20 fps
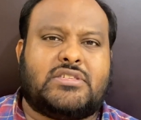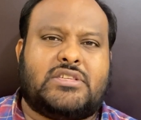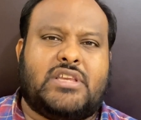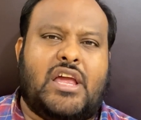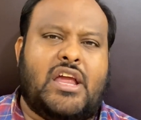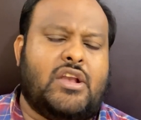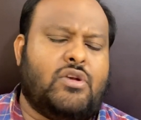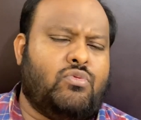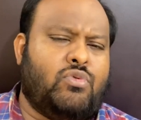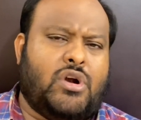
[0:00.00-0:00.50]

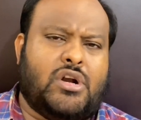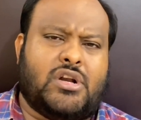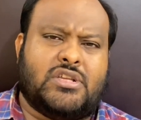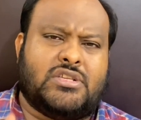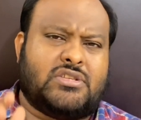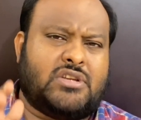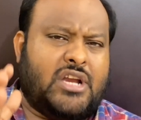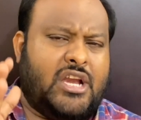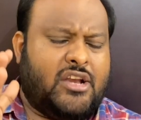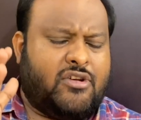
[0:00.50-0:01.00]
stand. What
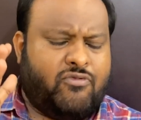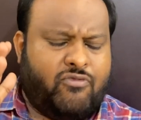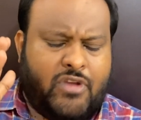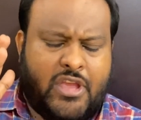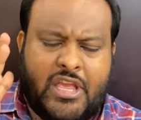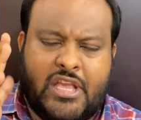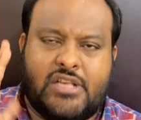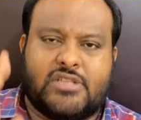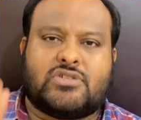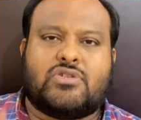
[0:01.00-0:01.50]
is right
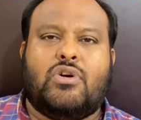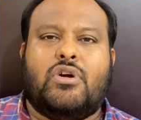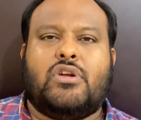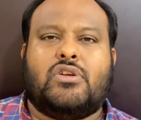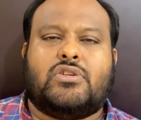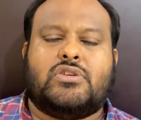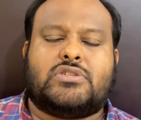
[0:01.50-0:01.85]
is going to